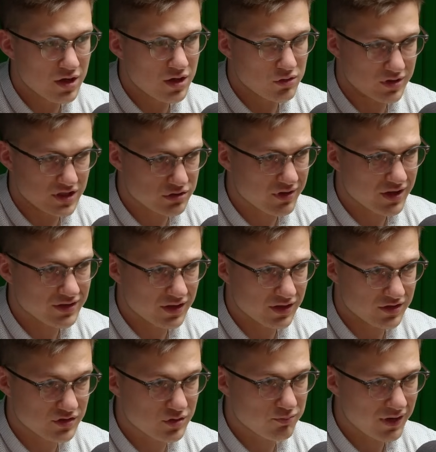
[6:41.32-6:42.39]
restricting
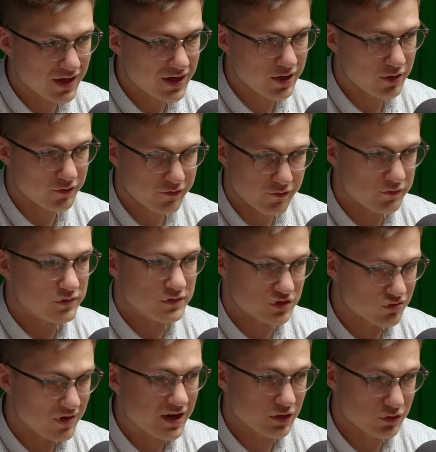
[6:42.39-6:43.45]
the supply, of
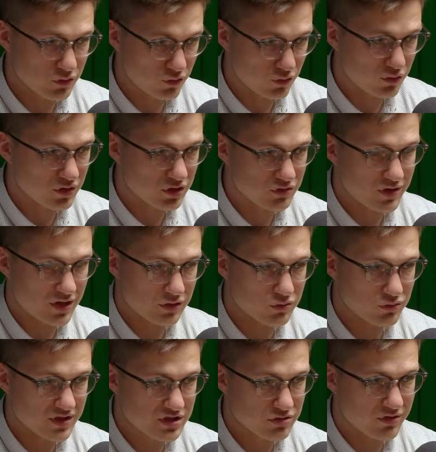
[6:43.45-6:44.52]
trying to
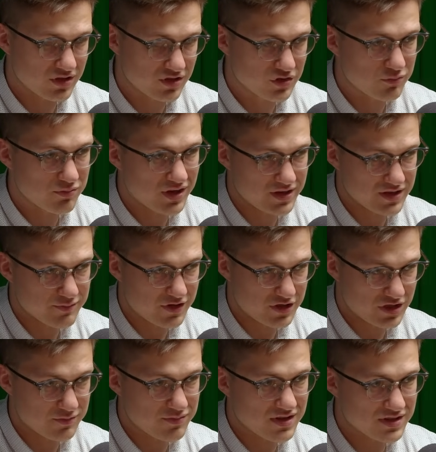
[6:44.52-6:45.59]
restrict the supply as much
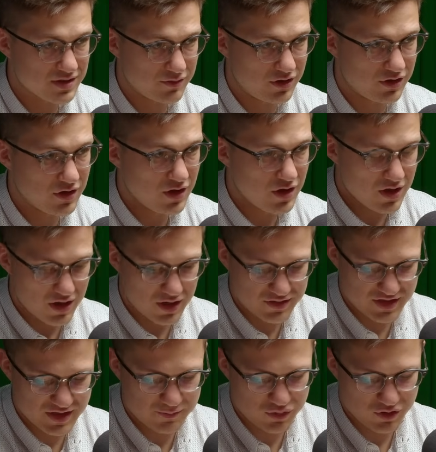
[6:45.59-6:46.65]
as possible at
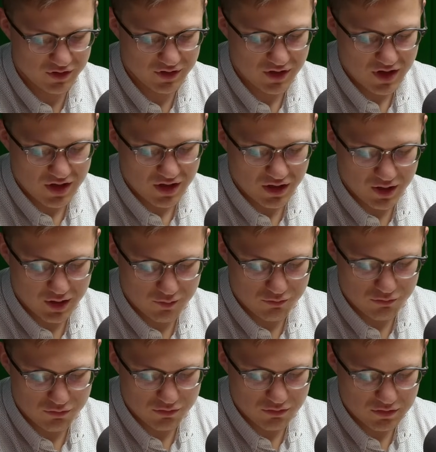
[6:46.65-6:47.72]
this point.
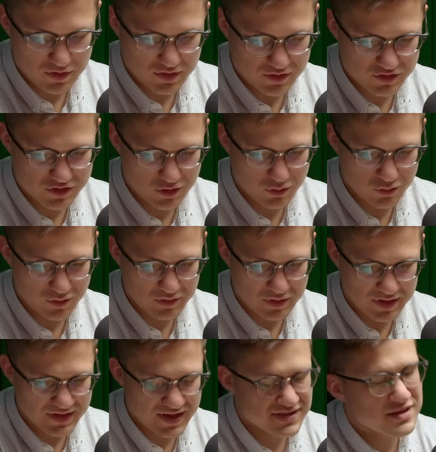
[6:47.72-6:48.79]
So
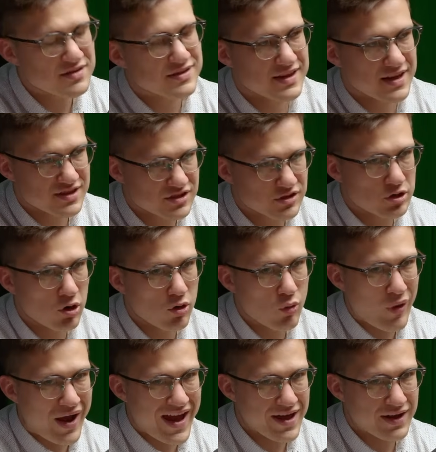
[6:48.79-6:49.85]
doesn't this
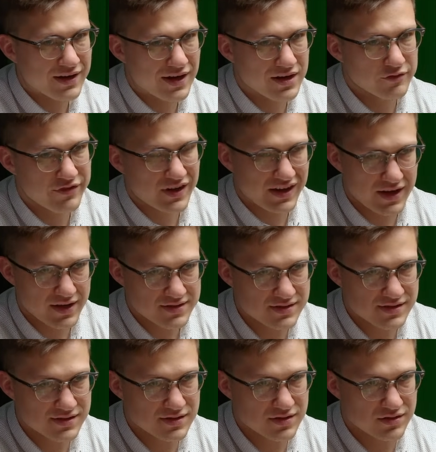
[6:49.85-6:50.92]
go kind of against